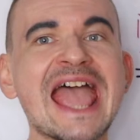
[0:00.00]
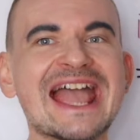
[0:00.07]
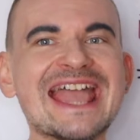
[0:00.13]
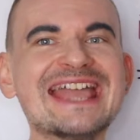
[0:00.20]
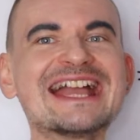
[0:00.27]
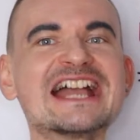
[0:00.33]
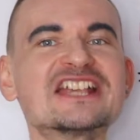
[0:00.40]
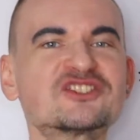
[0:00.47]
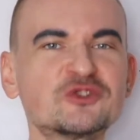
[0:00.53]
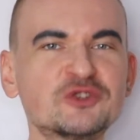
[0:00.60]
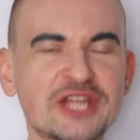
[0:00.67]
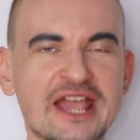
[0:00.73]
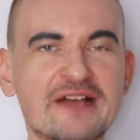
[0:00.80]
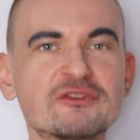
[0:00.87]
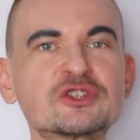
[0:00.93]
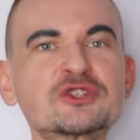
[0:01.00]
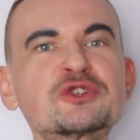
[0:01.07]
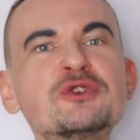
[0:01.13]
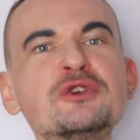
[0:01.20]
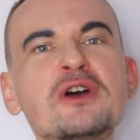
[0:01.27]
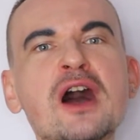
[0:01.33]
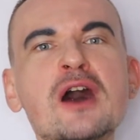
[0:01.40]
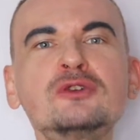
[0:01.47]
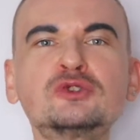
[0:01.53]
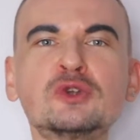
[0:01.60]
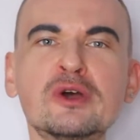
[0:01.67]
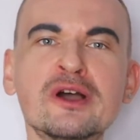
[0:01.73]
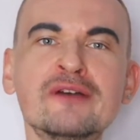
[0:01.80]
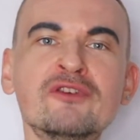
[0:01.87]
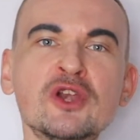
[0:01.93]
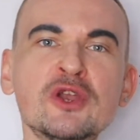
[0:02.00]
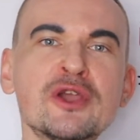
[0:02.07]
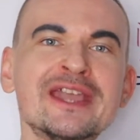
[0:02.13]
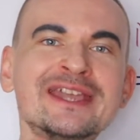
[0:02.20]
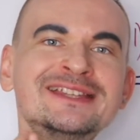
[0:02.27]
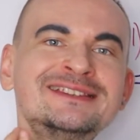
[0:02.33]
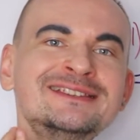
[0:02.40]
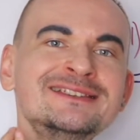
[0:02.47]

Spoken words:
Hey guys, today I will show you how to evaluate